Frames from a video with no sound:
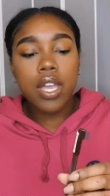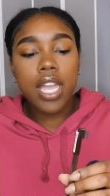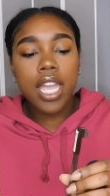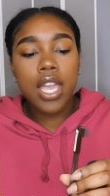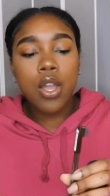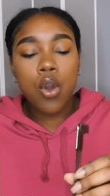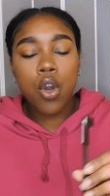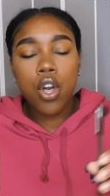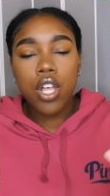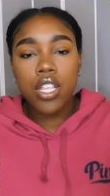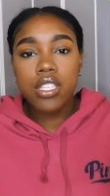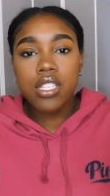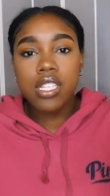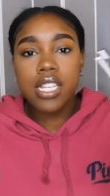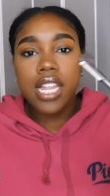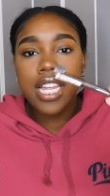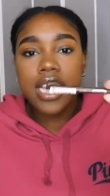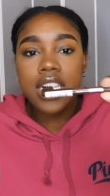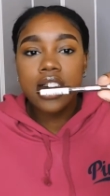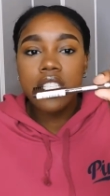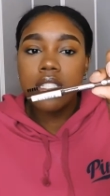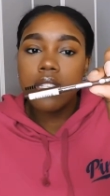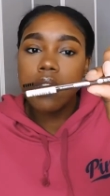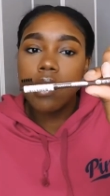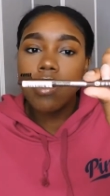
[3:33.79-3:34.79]
and also that
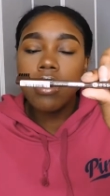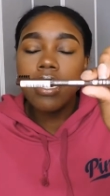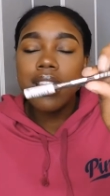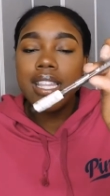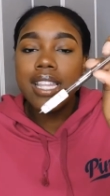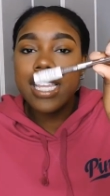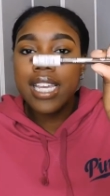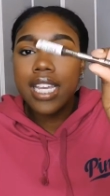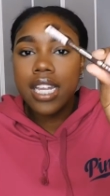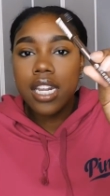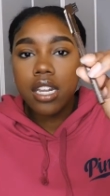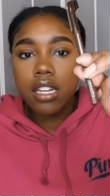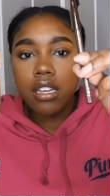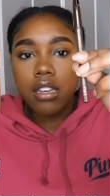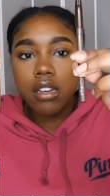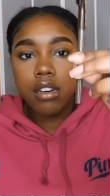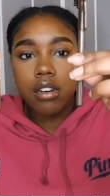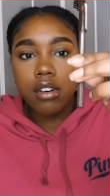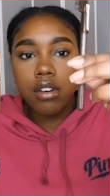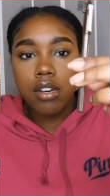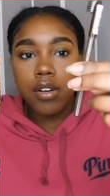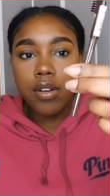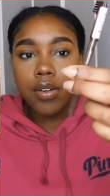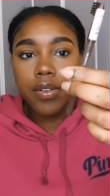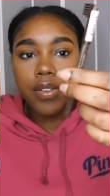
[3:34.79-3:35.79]
it's so
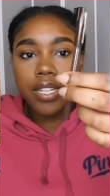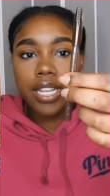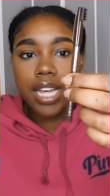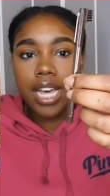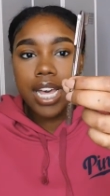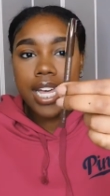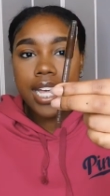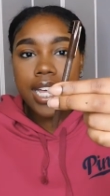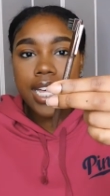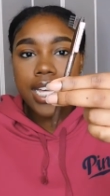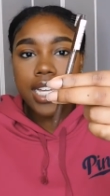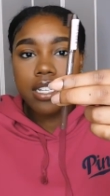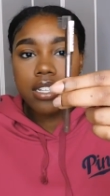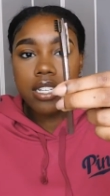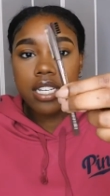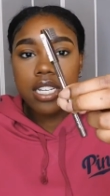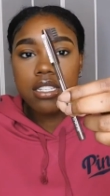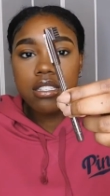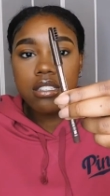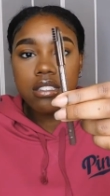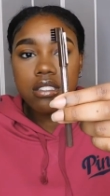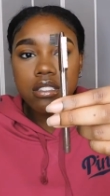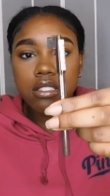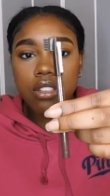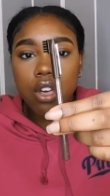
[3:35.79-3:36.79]
little like it's
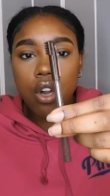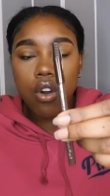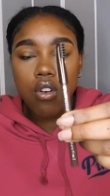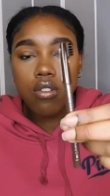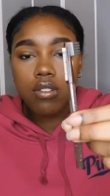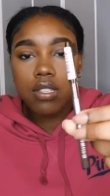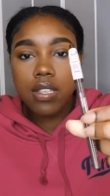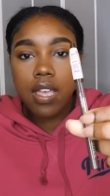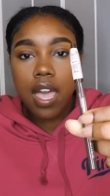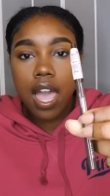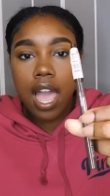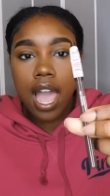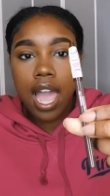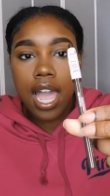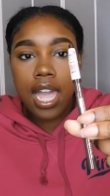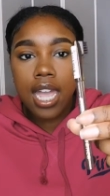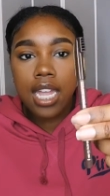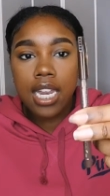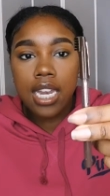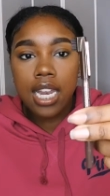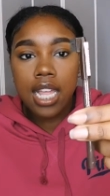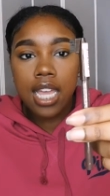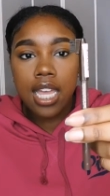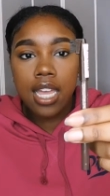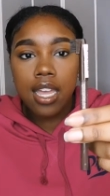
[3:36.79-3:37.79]
so
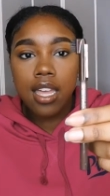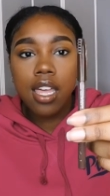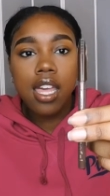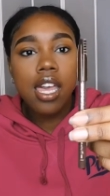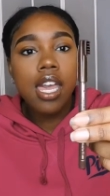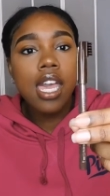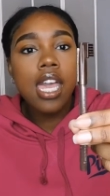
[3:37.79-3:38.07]
tiny